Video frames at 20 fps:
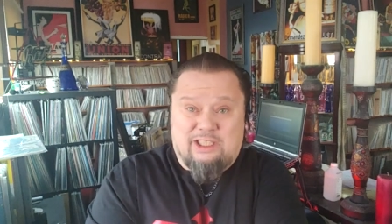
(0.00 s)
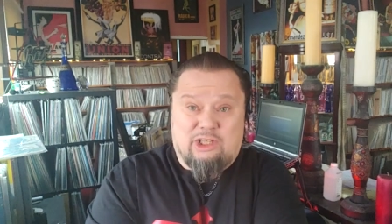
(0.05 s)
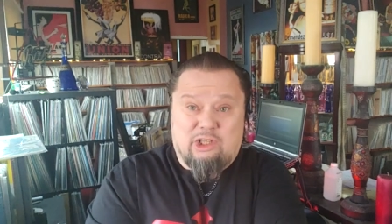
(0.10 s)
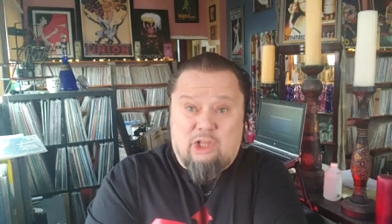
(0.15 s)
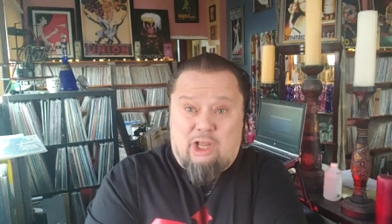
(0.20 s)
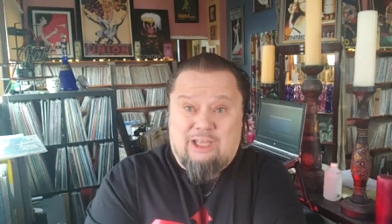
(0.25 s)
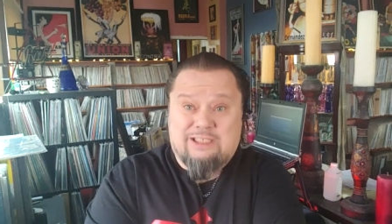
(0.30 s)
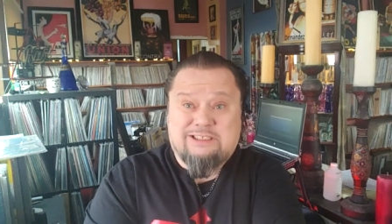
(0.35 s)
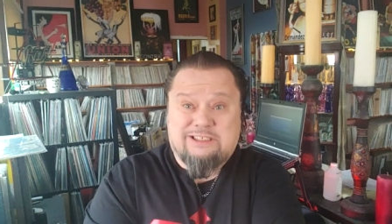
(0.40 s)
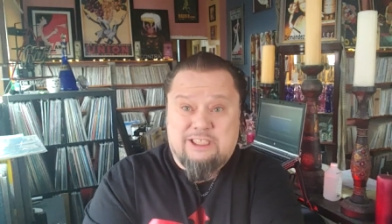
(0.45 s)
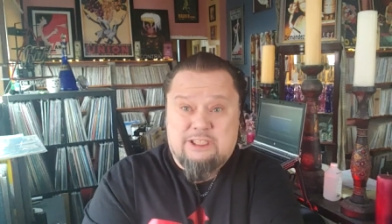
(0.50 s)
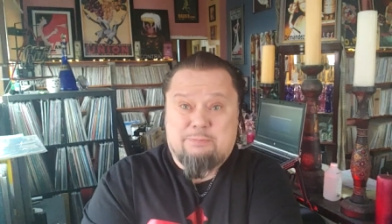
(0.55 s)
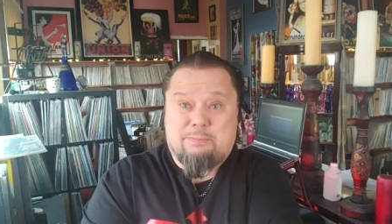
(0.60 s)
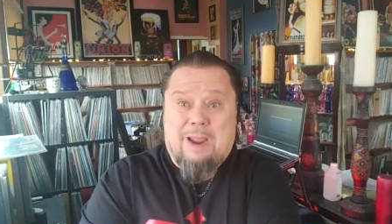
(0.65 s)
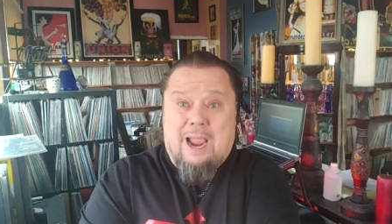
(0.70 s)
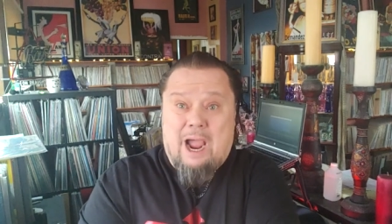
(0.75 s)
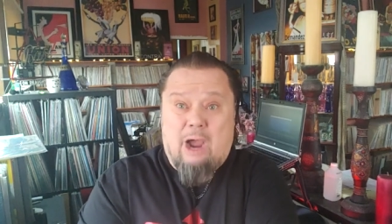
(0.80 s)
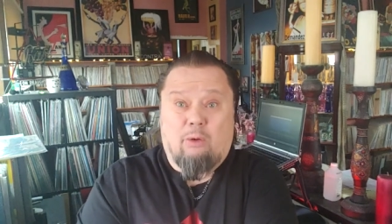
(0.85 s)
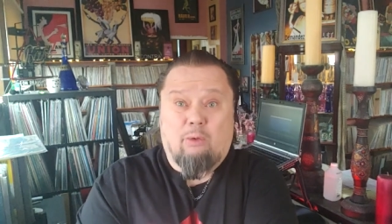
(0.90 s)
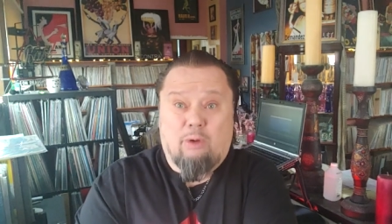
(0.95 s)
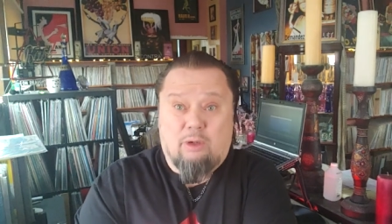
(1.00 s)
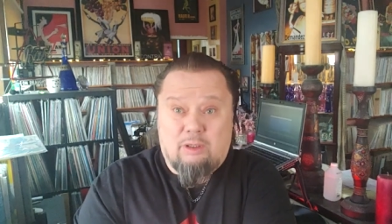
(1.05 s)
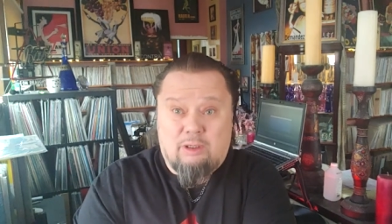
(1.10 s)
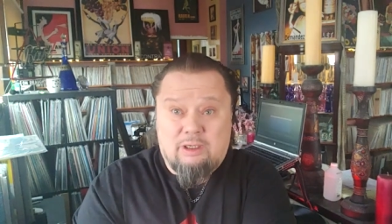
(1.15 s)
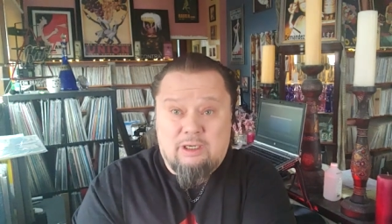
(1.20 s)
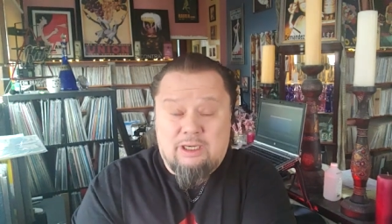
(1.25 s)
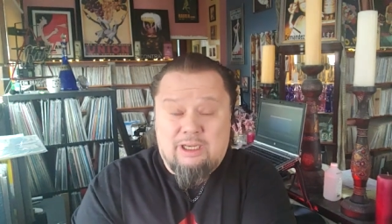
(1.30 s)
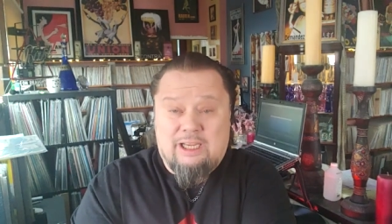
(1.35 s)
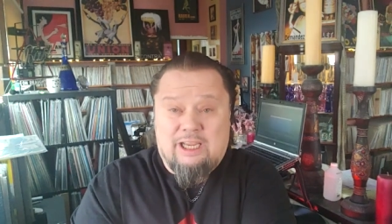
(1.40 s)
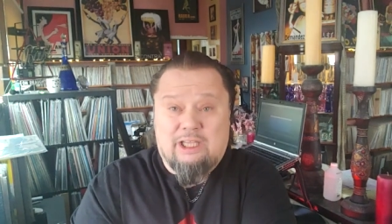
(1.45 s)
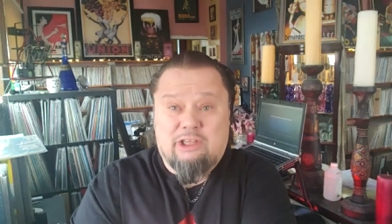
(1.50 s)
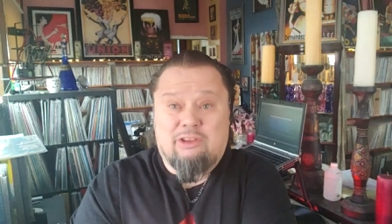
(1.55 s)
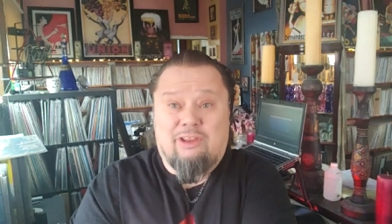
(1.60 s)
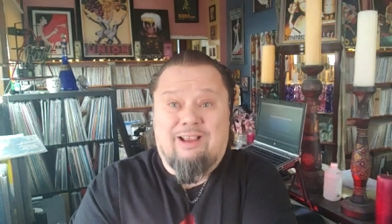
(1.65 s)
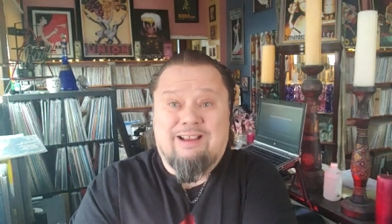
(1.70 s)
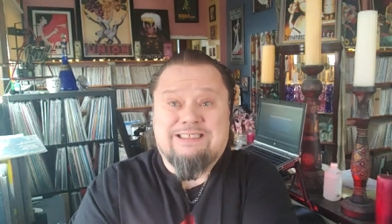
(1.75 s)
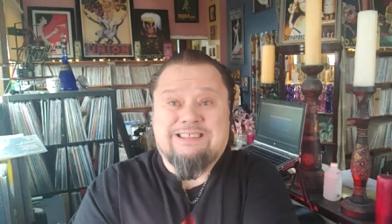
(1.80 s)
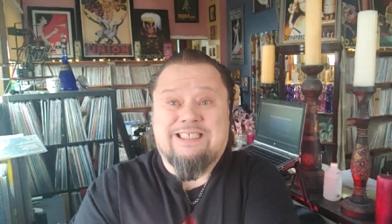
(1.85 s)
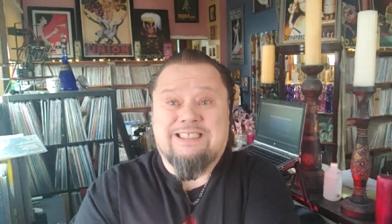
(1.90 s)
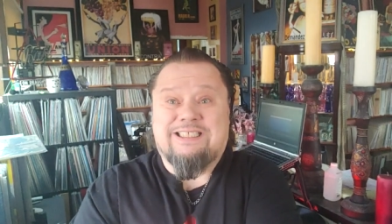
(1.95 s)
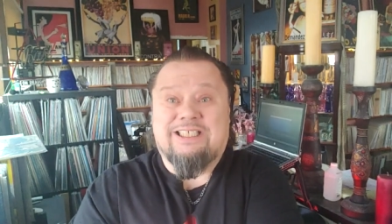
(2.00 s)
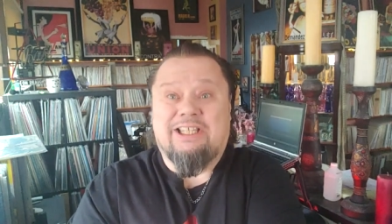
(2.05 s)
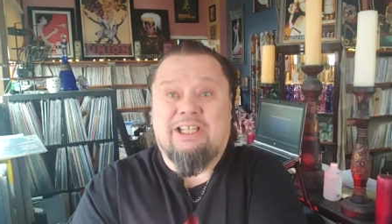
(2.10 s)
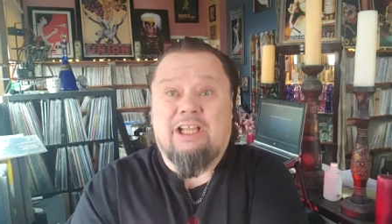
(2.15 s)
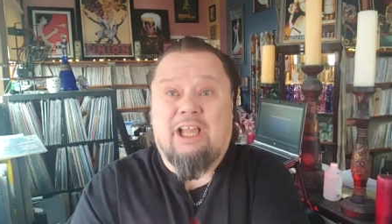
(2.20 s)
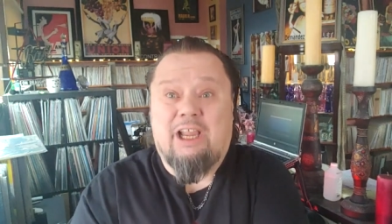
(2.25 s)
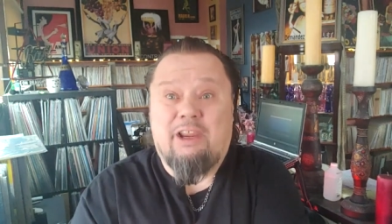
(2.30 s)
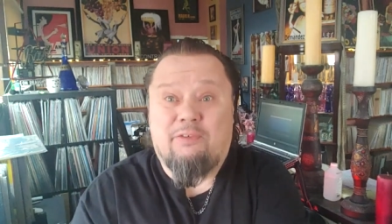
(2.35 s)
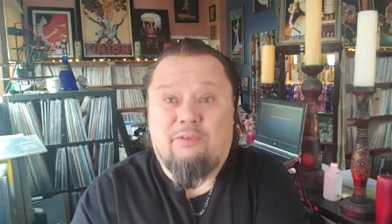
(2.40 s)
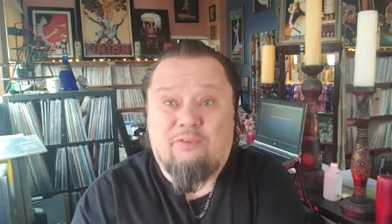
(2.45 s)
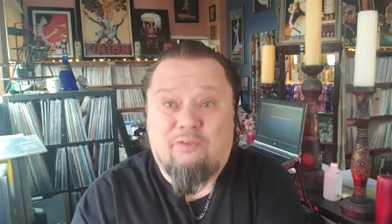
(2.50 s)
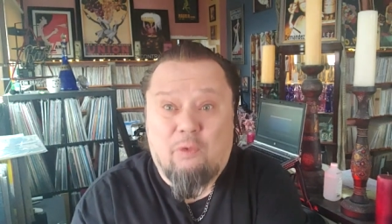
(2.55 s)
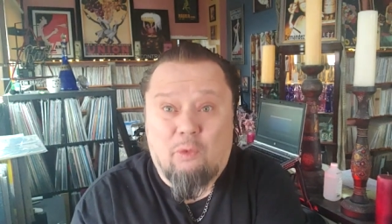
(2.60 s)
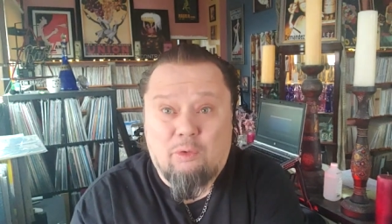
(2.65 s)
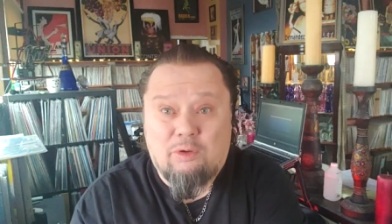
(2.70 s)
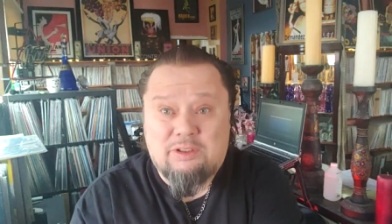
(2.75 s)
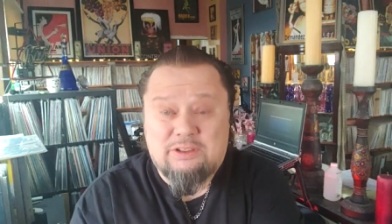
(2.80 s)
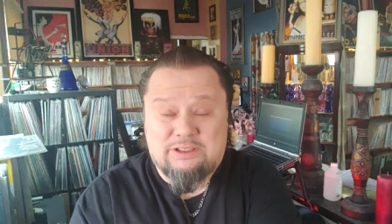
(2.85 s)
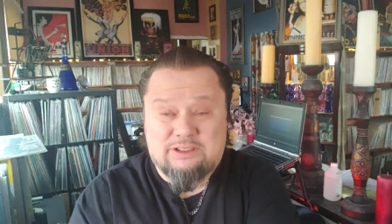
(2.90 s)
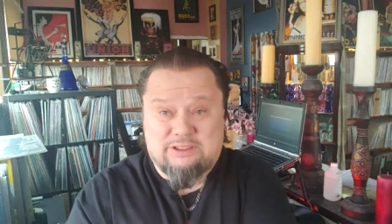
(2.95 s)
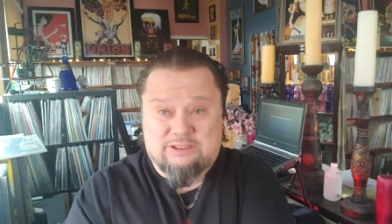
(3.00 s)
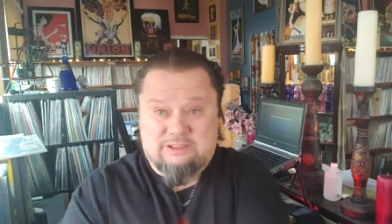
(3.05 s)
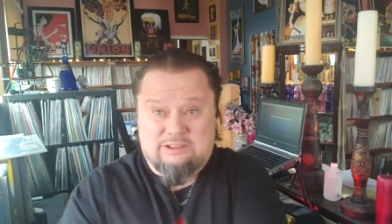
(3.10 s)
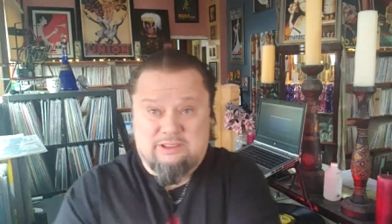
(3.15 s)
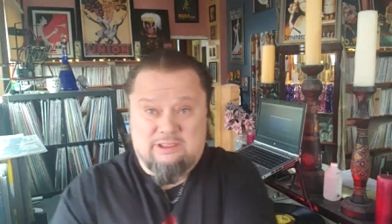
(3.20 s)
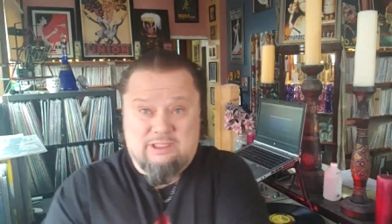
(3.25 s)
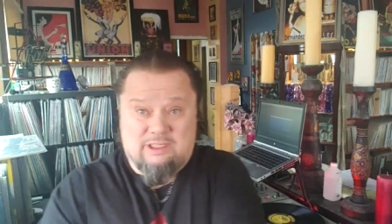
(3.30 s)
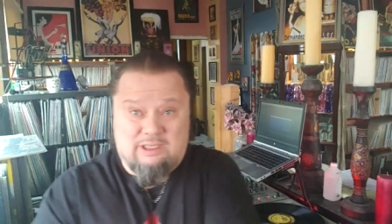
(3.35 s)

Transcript: it lost its power. It lost its life force.